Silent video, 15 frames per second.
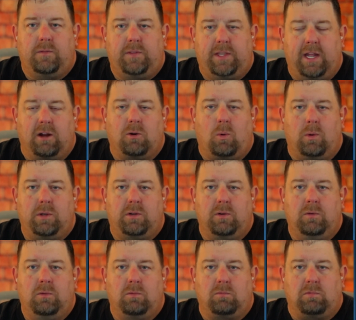they're going
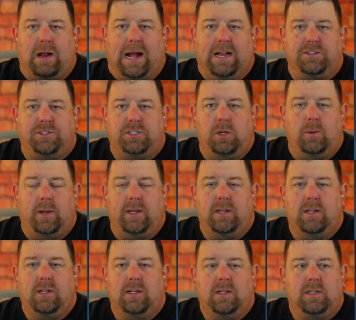to rise to it.
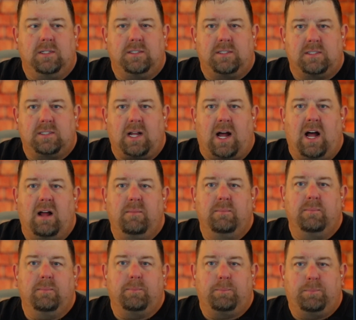Stop
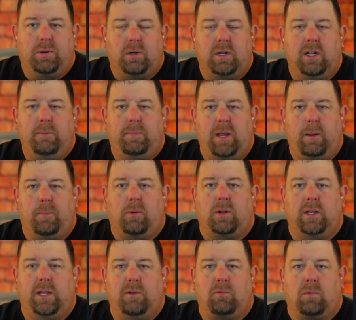putting people
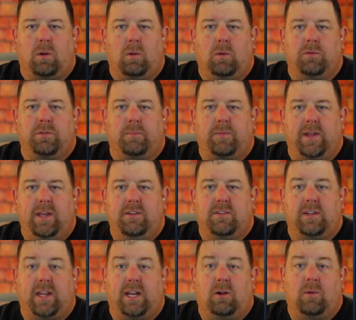in roles of things that
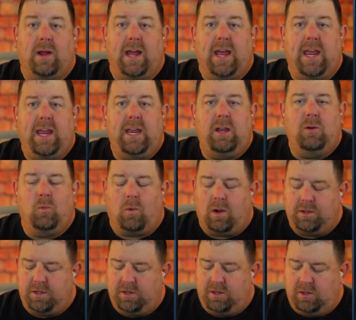they don't A,
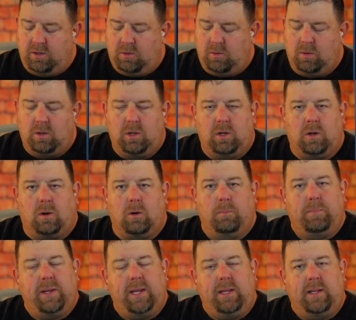want to do, or
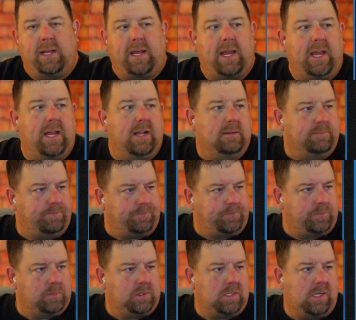B, they can't.
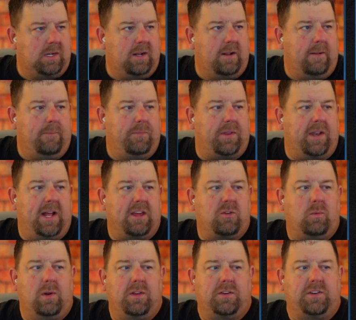The next
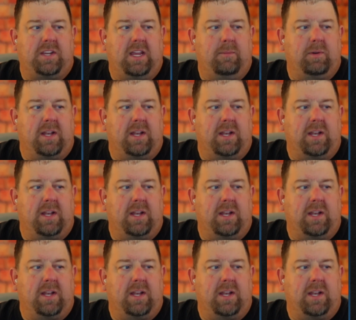one is a team